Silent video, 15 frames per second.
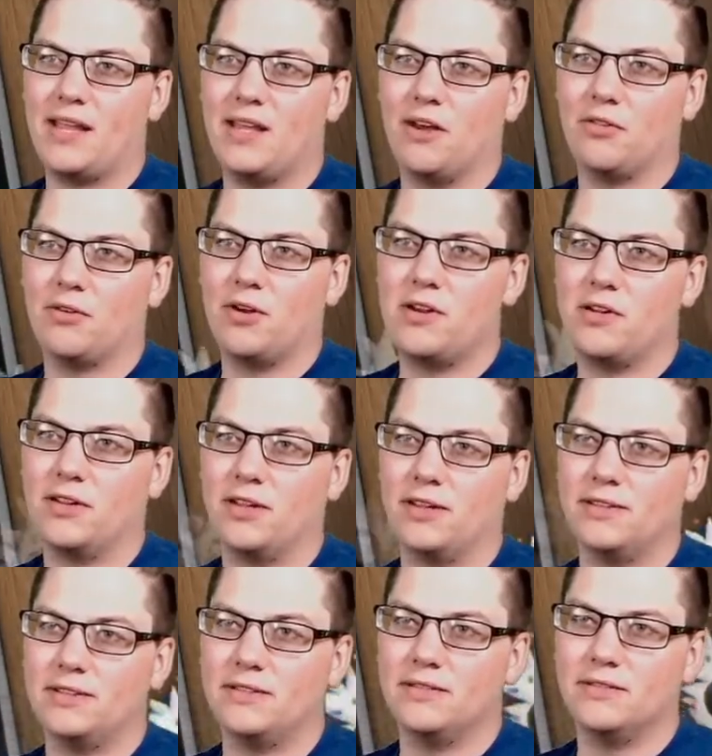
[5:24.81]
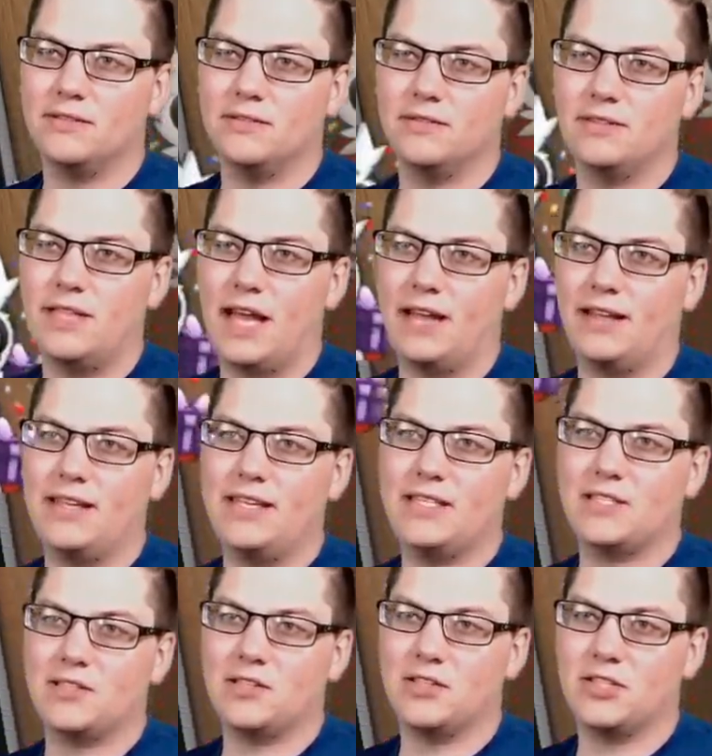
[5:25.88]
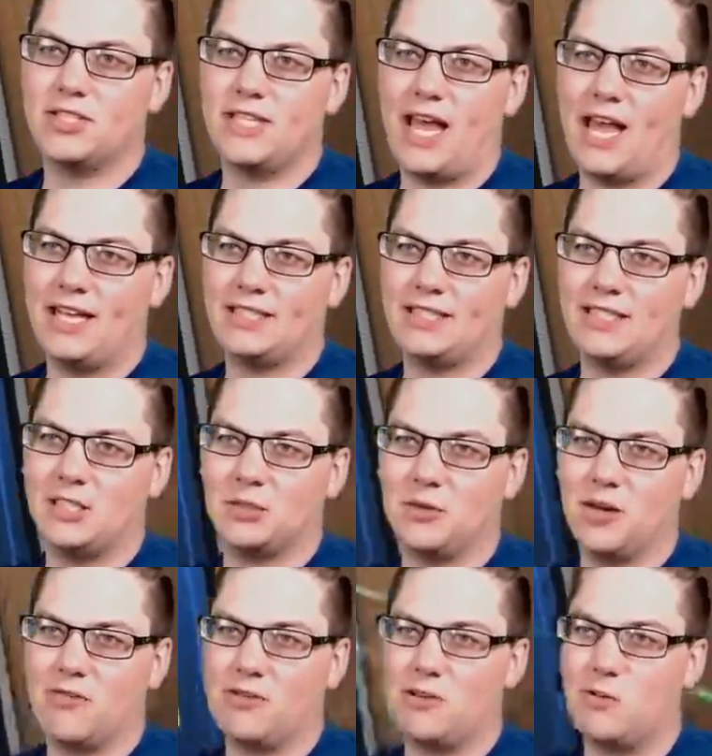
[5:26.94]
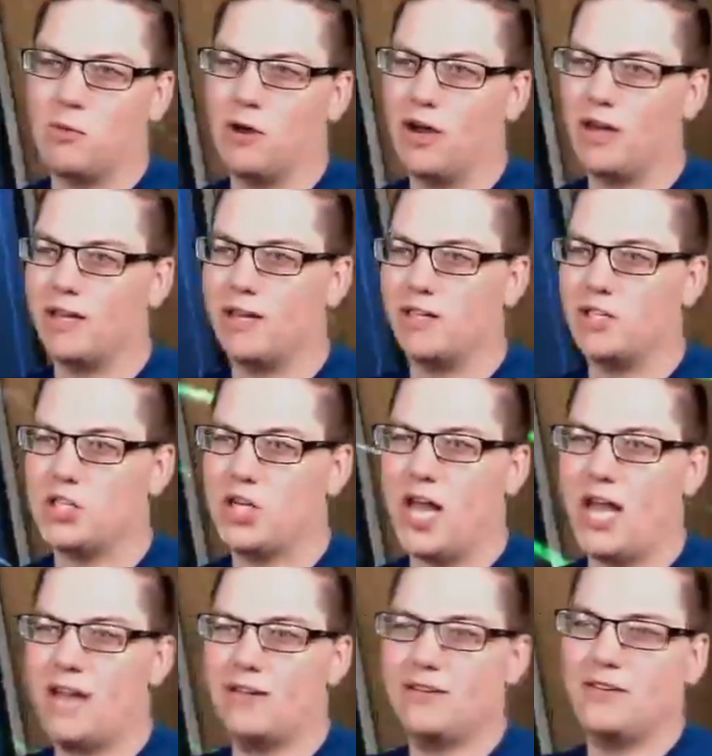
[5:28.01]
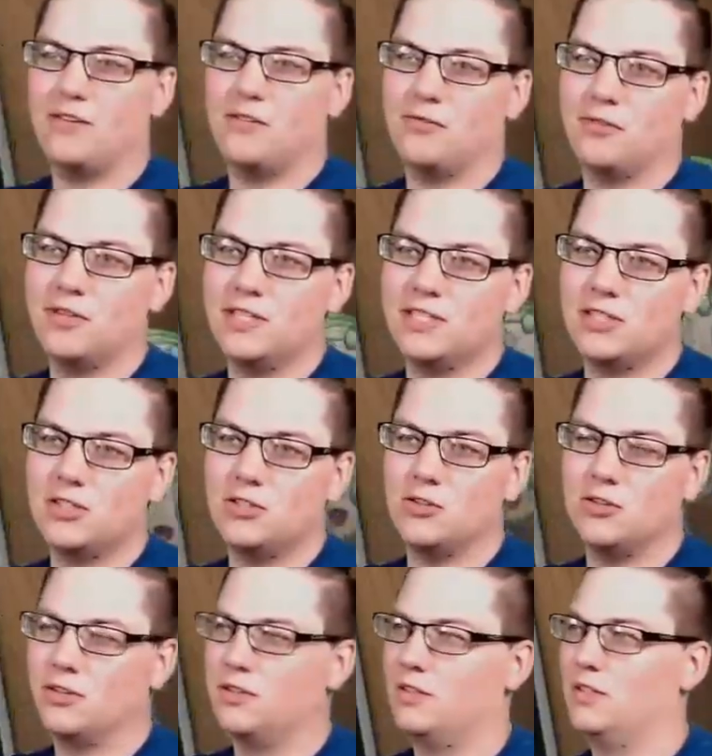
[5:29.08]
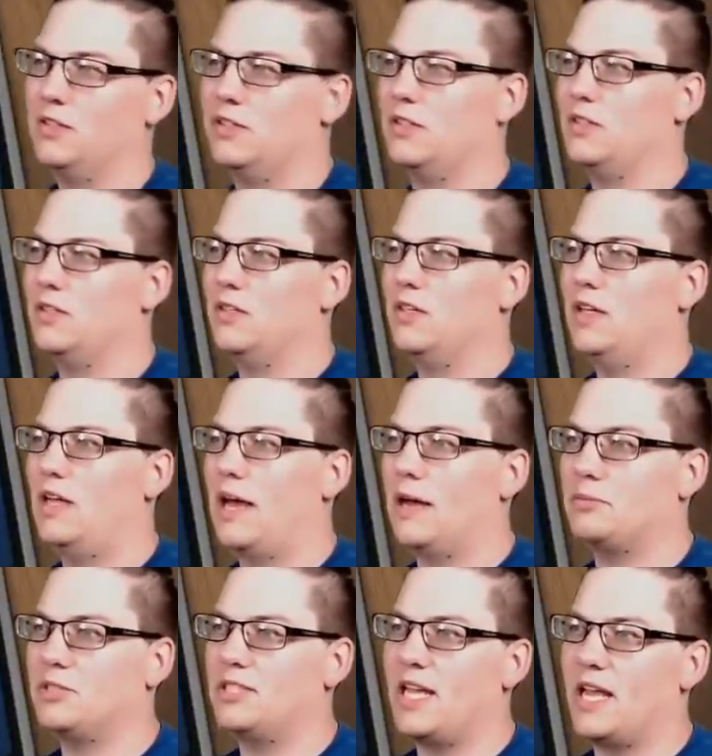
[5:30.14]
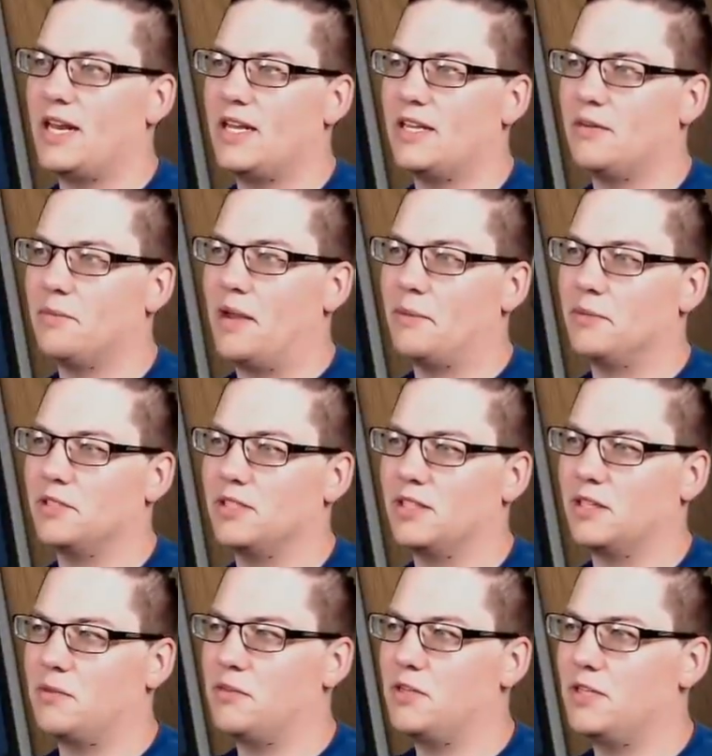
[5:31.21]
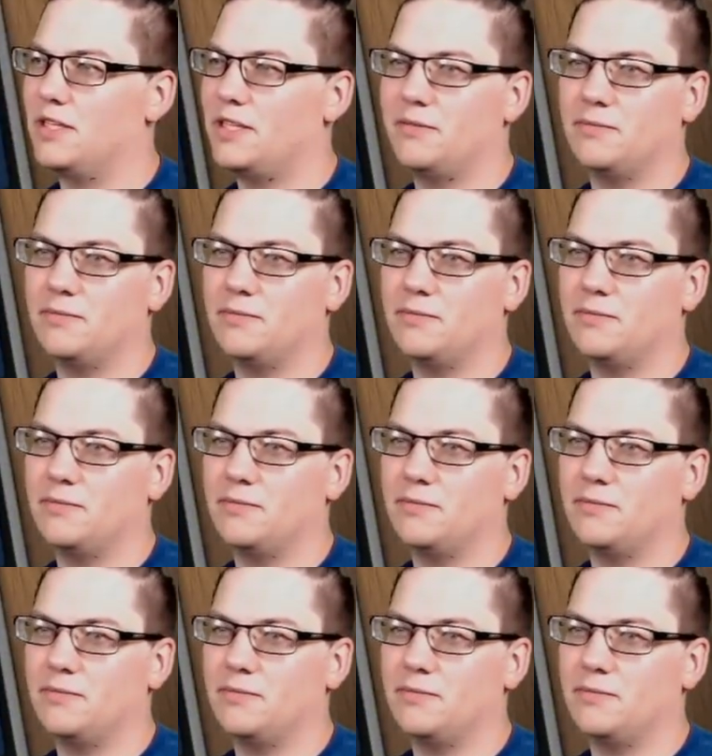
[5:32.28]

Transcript: Yo, throw your little delis or your saxies, whatever you want in the chat for these two upstanding members of the community.